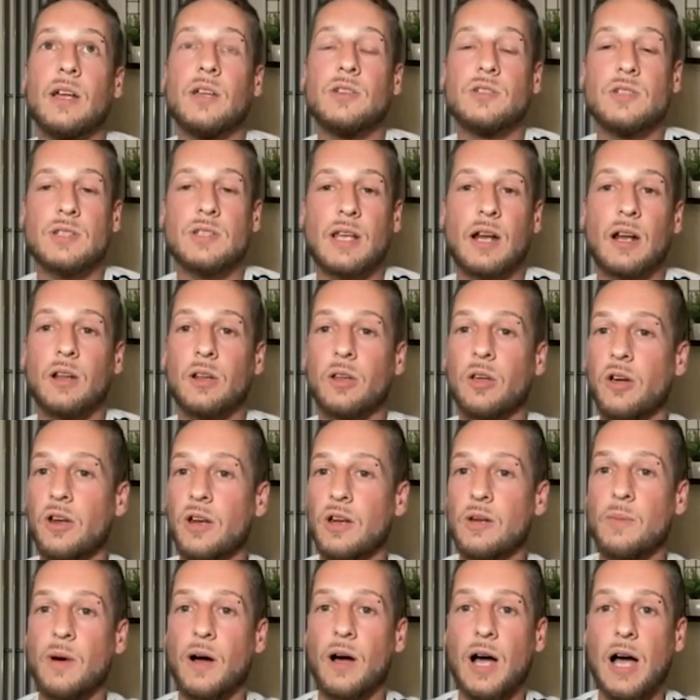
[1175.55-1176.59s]
and just kind of
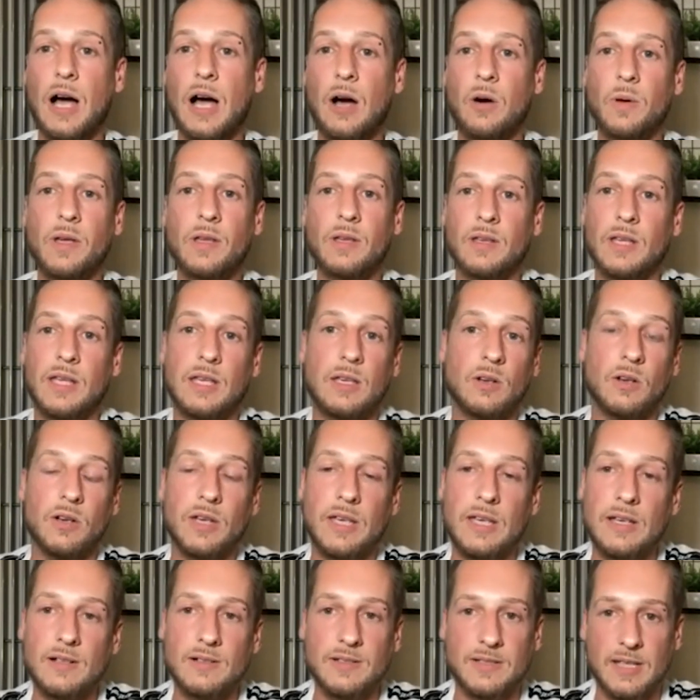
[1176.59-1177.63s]
learn about how you know
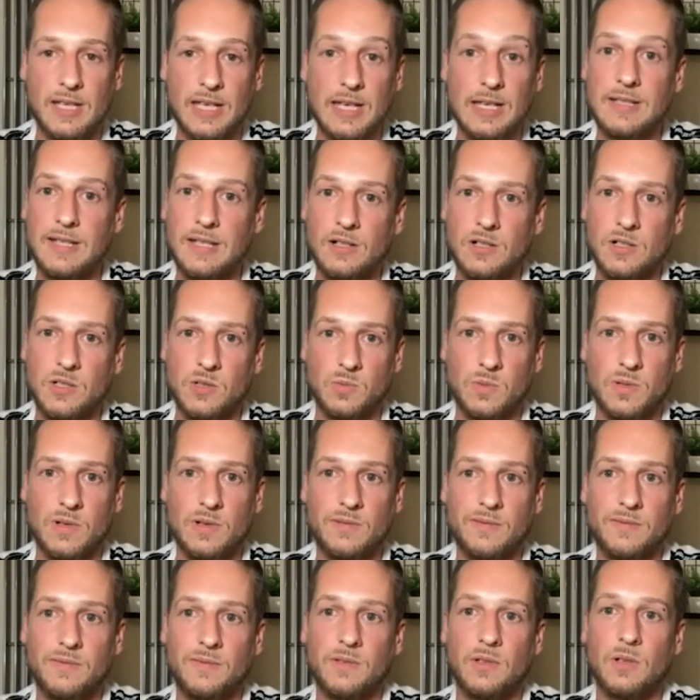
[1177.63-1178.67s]
he he deals
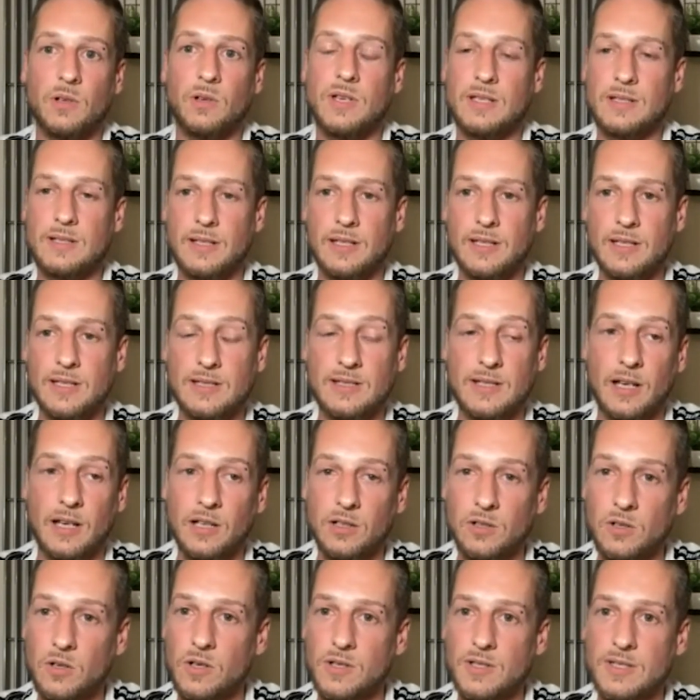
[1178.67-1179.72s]
with you know his his
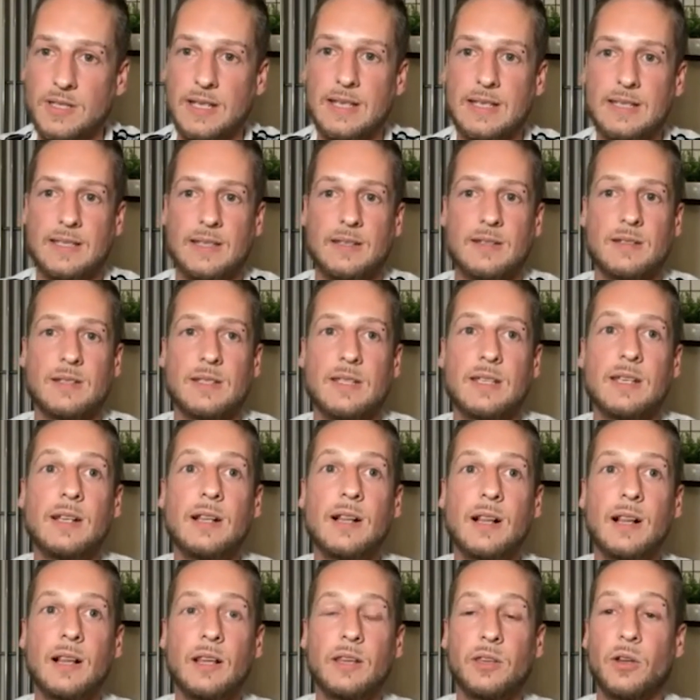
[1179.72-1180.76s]
diagnosis and
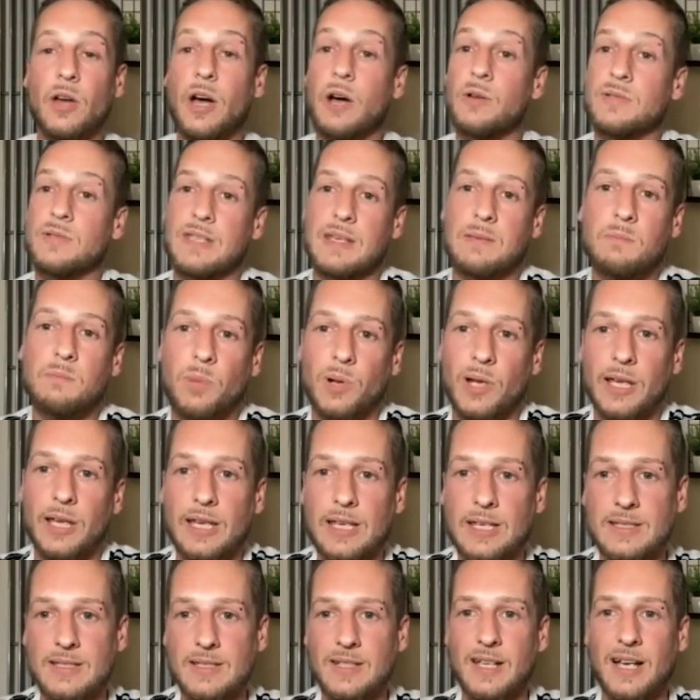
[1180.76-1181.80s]
you know how simple it
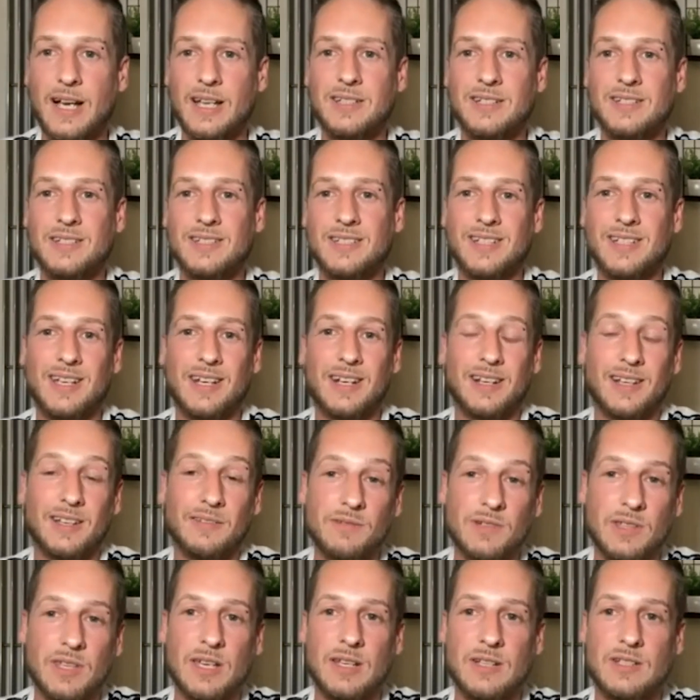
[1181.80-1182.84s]
is to kind of to kind of
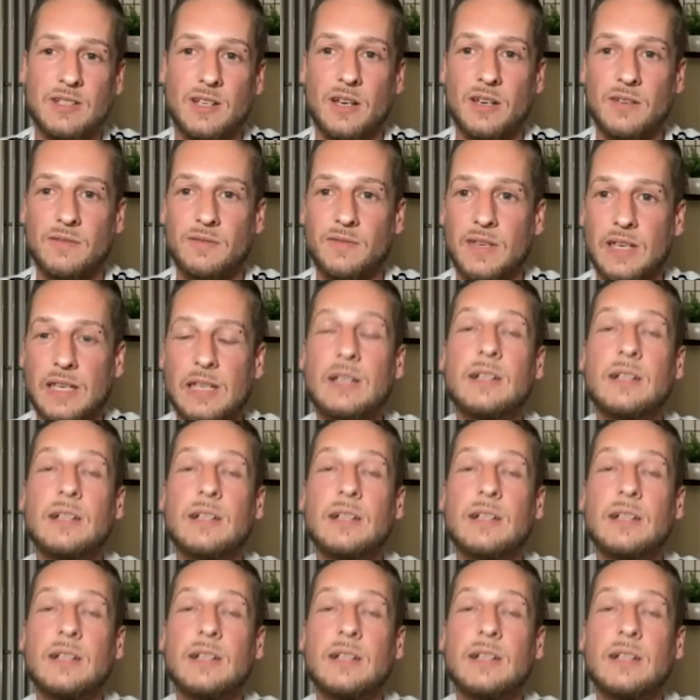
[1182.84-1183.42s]
live with HIV.